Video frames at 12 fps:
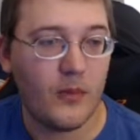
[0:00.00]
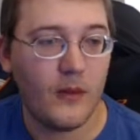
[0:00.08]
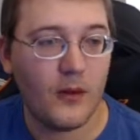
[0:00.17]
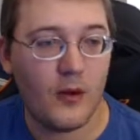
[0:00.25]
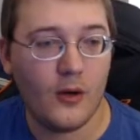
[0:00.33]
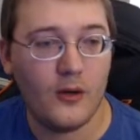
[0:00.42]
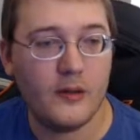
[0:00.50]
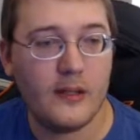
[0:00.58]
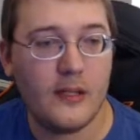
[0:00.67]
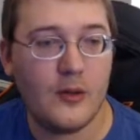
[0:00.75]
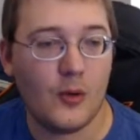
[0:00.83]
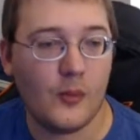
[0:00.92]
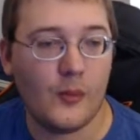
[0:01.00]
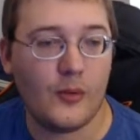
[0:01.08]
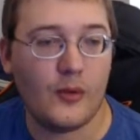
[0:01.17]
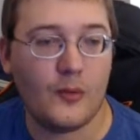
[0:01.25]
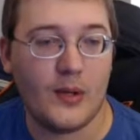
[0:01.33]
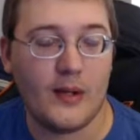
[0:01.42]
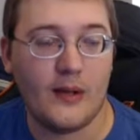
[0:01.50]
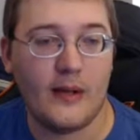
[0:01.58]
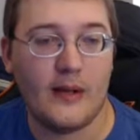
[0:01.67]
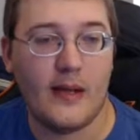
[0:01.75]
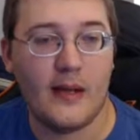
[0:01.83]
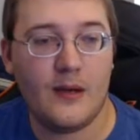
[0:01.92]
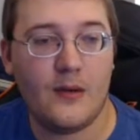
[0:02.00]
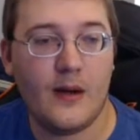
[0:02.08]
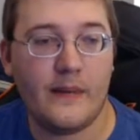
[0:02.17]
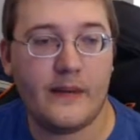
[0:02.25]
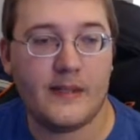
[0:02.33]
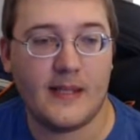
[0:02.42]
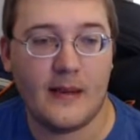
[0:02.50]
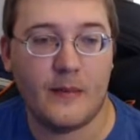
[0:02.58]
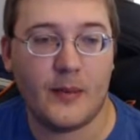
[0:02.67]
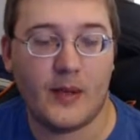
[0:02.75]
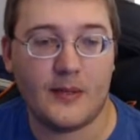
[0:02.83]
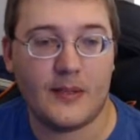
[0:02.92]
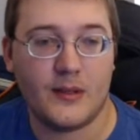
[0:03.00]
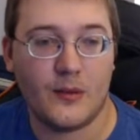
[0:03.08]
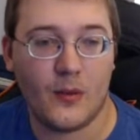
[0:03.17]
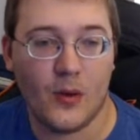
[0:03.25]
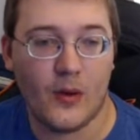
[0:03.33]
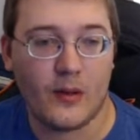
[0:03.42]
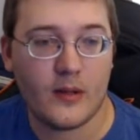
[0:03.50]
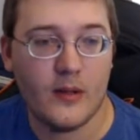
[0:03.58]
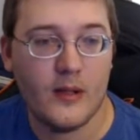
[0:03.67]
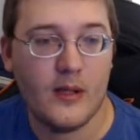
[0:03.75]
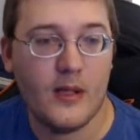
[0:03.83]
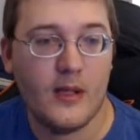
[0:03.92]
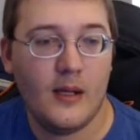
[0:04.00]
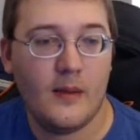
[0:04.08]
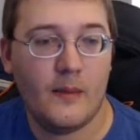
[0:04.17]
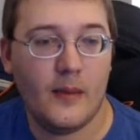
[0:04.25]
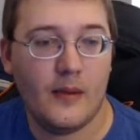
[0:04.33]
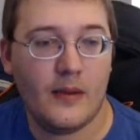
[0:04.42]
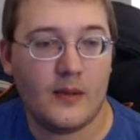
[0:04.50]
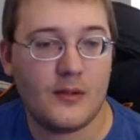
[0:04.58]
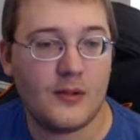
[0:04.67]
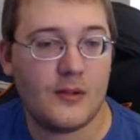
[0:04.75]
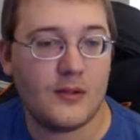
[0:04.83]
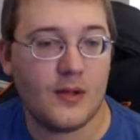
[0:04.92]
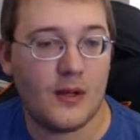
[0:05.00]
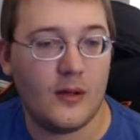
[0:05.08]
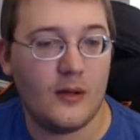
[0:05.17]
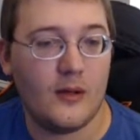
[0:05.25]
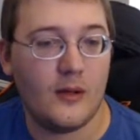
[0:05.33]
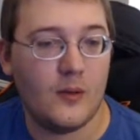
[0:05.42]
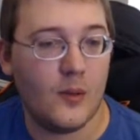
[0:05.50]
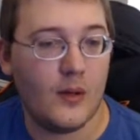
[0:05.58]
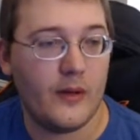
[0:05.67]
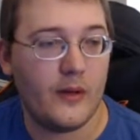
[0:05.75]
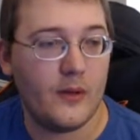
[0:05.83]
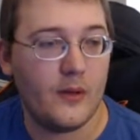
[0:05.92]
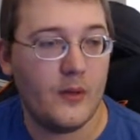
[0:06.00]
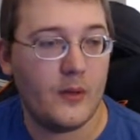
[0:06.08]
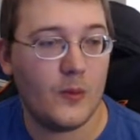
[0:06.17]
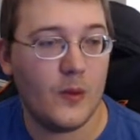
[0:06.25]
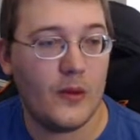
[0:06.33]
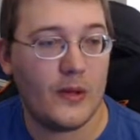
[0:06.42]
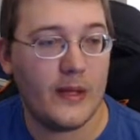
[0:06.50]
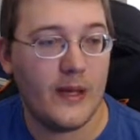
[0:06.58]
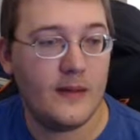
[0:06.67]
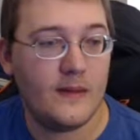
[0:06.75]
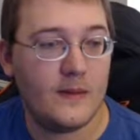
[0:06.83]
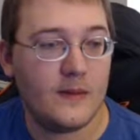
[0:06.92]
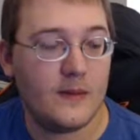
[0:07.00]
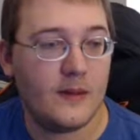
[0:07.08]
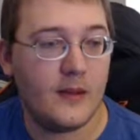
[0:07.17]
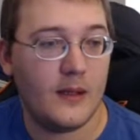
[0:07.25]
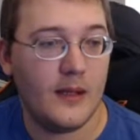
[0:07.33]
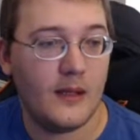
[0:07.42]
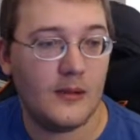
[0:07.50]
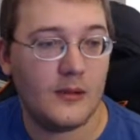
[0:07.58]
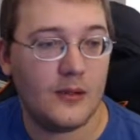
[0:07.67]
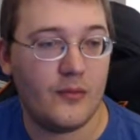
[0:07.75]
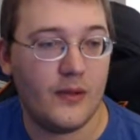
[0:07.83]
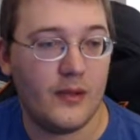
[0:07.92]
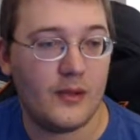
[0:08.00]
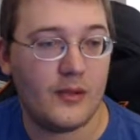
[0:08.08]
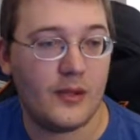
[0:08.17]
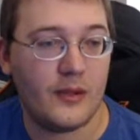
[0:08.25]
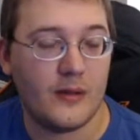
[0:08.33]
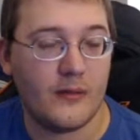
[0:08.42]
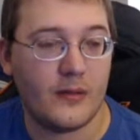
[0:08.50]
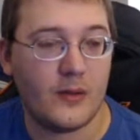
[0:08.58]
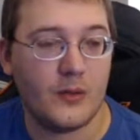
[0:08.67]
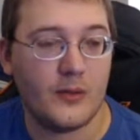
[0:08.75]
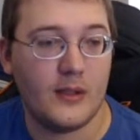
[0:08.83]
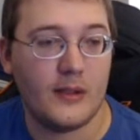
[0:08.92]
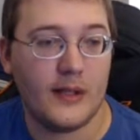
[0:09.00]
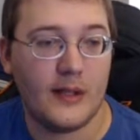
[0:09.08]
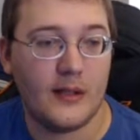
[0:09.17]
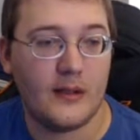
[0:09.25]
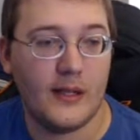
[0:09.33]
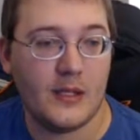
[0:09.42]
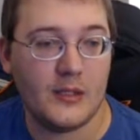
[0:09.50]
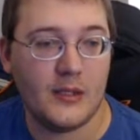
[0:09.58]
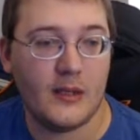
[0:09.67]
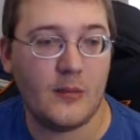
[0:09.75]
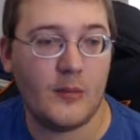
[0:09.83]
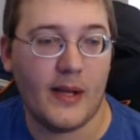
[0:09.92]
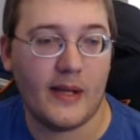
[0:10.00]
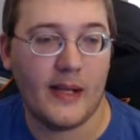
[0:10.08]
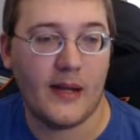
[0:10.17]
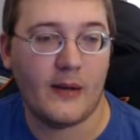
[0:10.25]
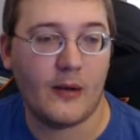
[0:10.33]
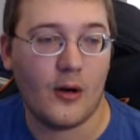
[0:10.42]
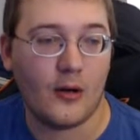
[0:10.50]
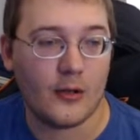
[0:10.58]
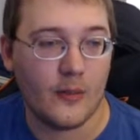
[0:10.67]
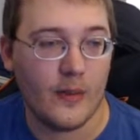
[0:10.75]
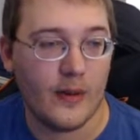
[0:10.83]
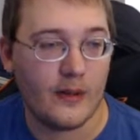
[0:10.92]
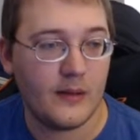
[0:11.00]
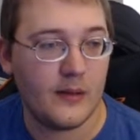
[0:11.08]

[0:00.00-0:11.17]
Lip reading: currently in normal, around the same boss in Heroic. Mythic should start where the new Heroic ends, and should finish on a difficulty like Lei Shen, Blackhand, or Archimond.